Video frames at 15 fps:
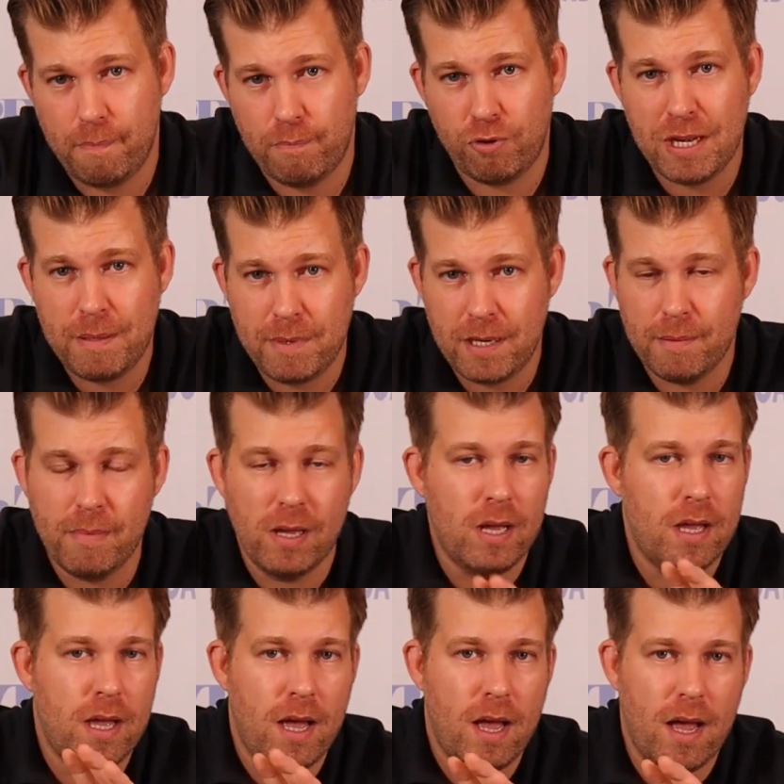premium
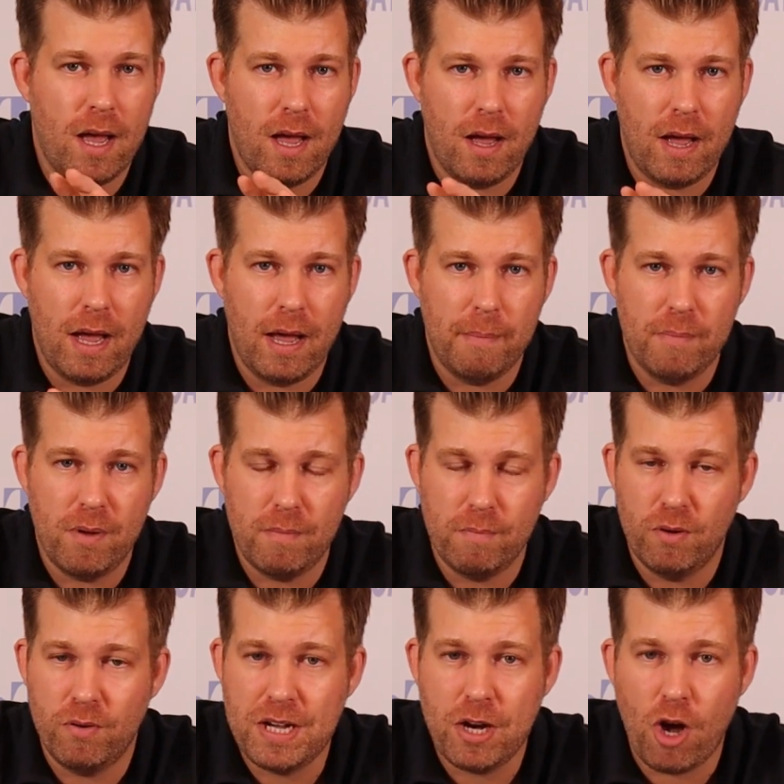
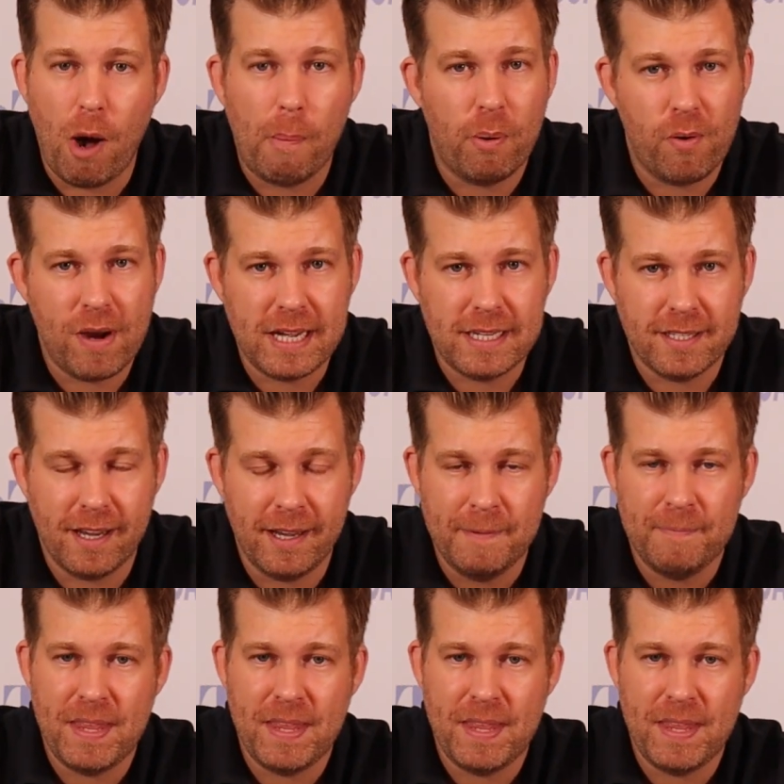marina operator,